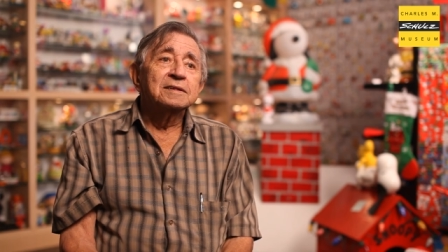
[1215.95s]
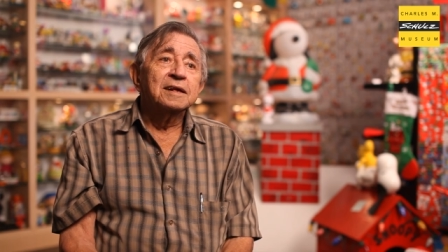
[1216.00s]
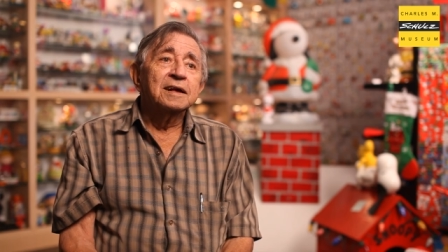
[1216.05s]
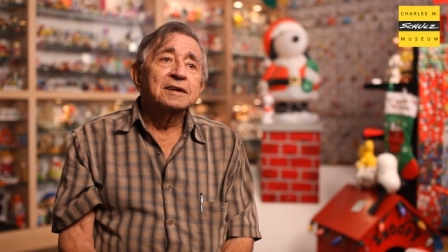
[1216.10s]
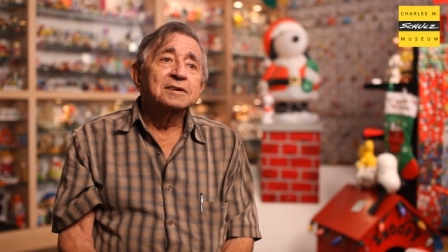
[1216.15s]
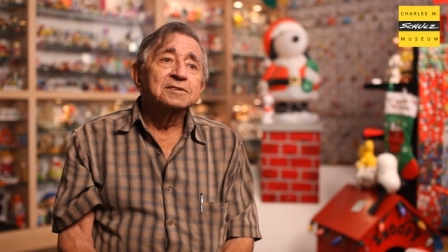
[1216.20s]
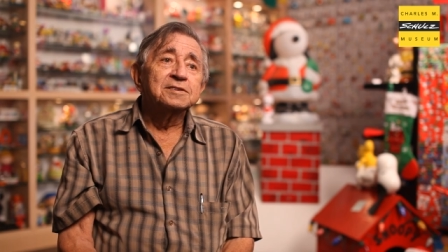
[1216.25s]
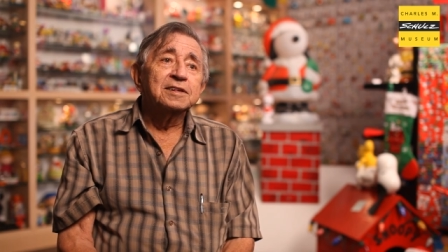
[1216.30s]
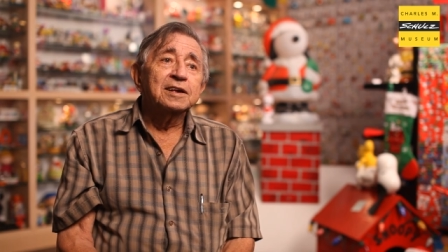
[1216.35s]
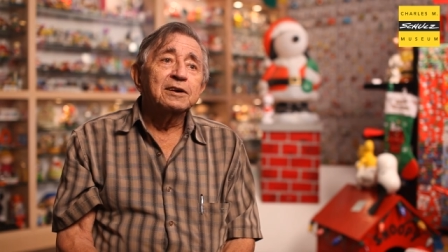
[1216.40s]

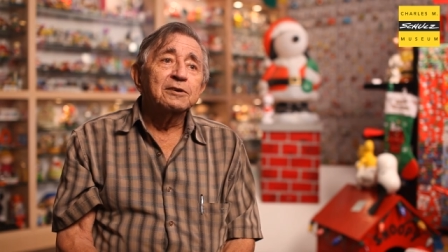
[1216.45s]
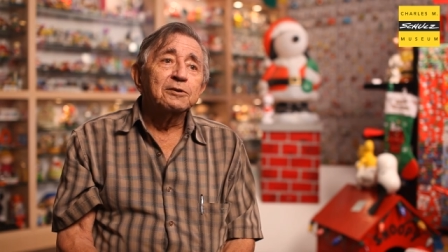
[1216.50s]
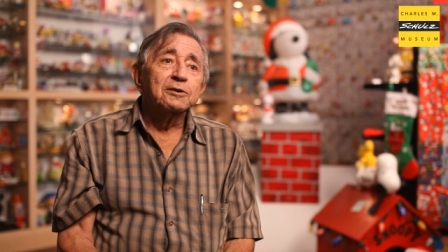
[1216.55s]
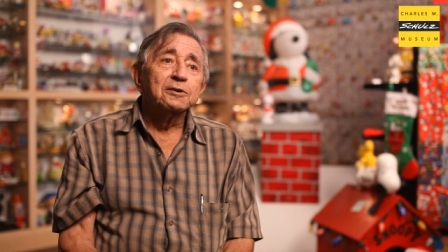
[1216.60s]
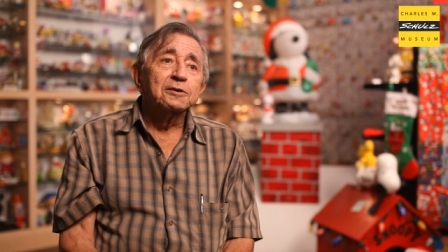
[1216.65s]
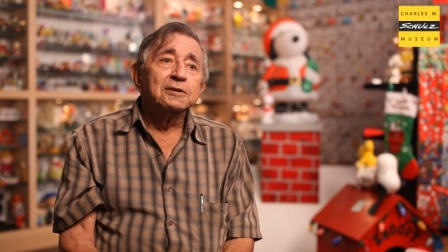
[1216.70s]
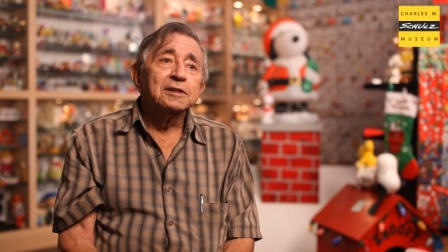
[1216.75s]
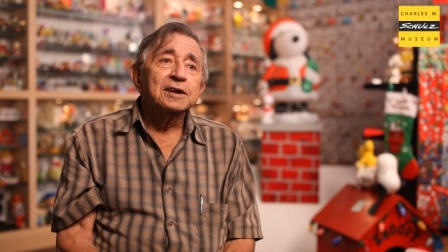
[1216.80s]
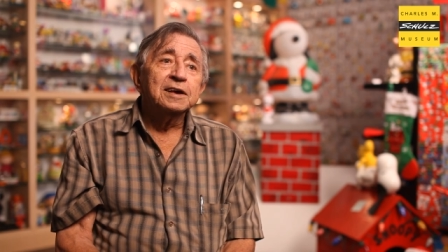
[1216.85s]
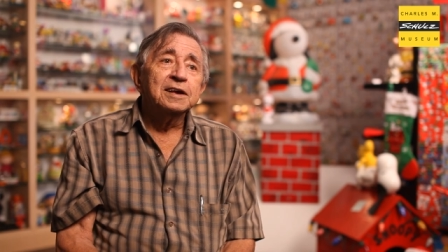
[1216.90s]
as the
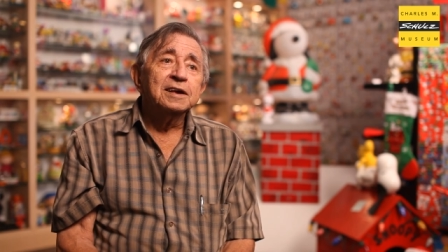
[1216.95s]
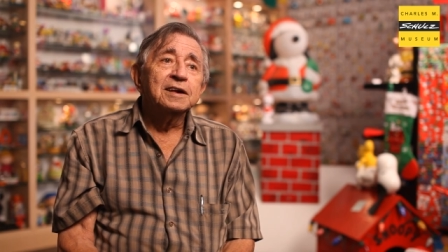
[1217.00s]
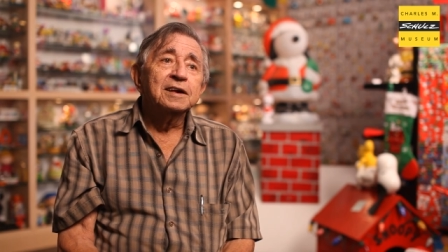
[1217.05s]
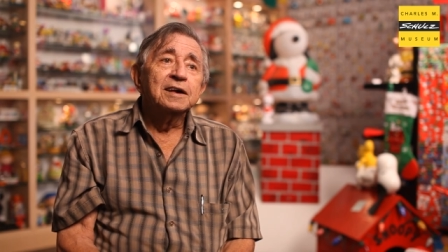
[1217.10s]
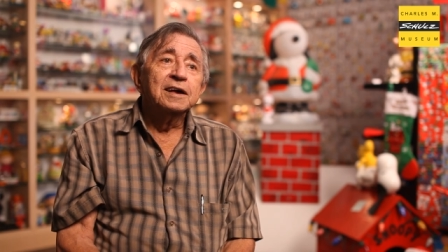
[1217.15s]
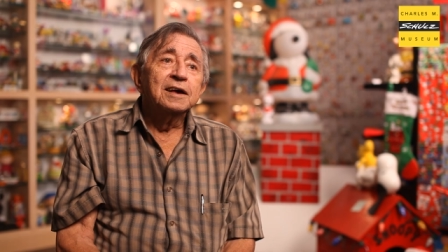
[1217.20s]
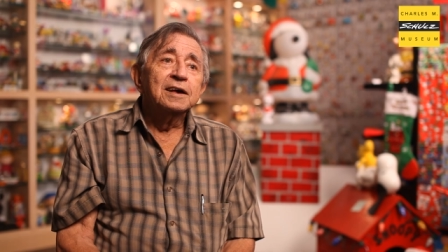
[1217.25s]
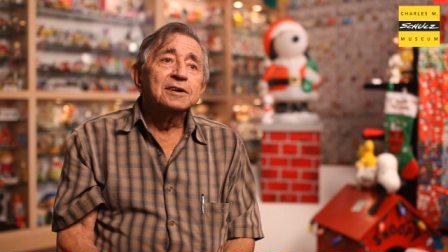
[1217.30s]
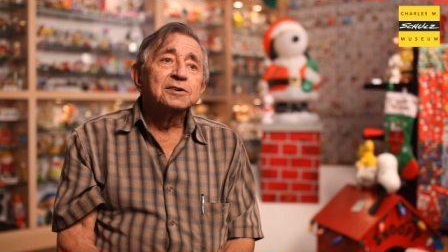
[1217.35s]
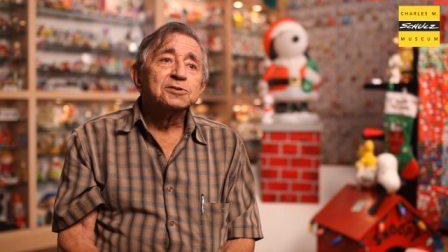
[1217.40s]
early
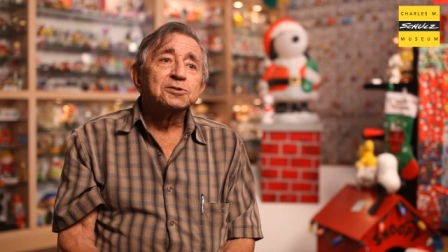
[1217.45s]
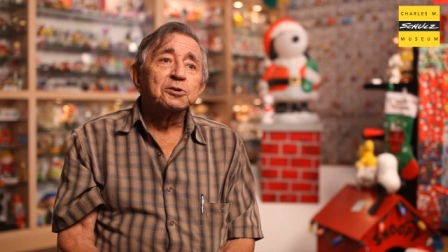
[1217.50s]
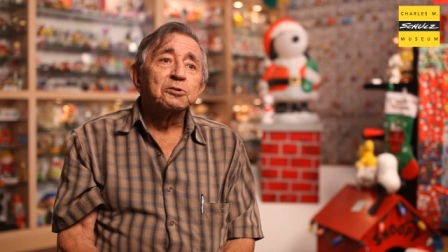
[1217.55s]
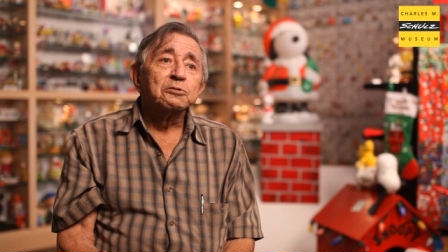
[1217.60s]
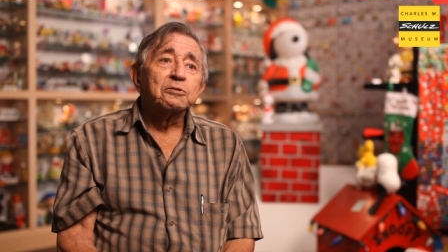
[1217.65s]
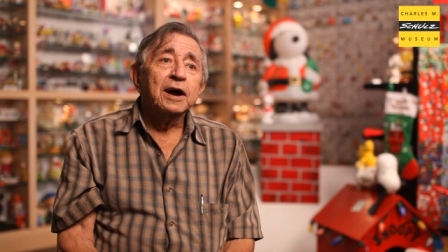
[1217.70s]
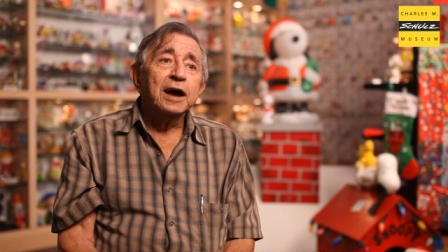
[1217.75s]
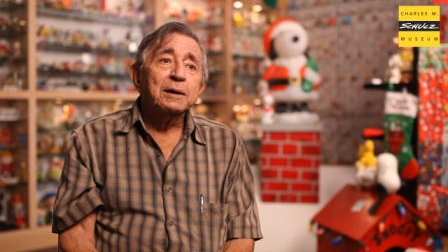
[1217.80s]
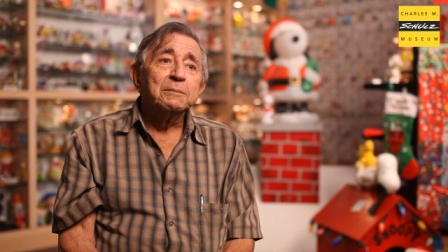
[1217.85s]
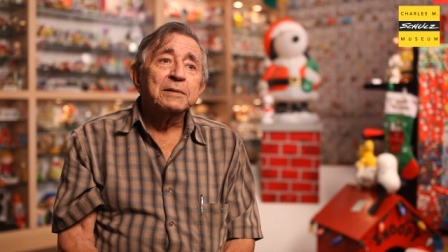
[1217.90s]

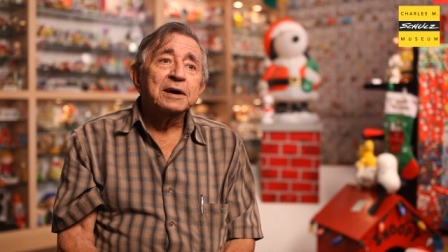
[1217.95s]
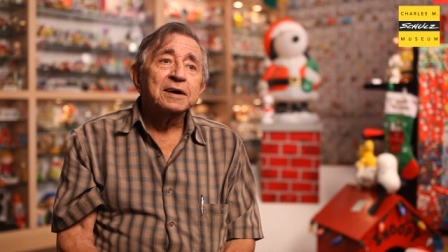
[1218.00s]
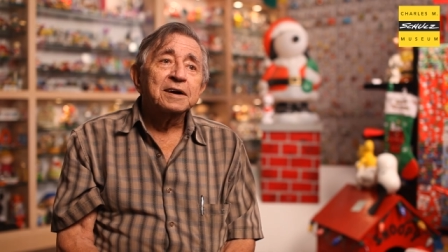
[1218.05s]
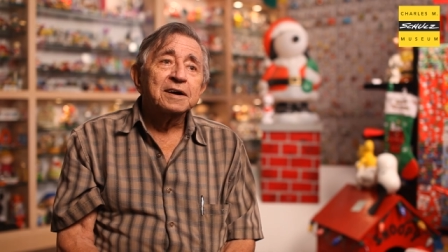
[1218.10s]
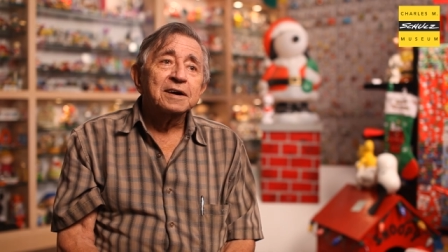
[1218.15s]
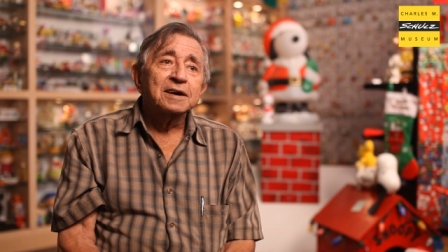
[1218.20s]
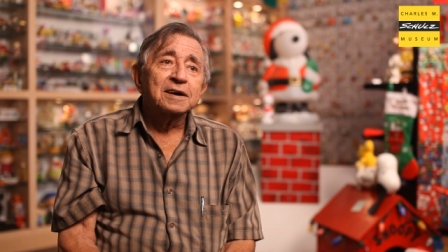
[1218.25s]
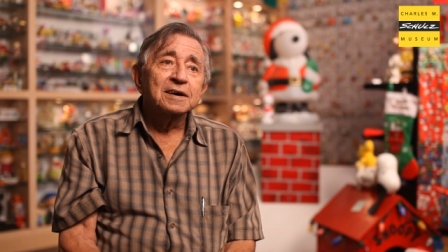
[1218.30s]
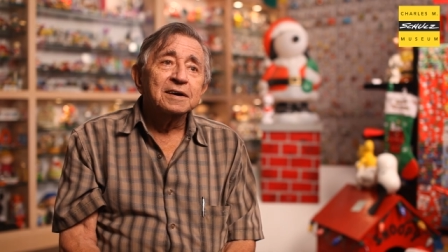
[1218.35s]
ceramic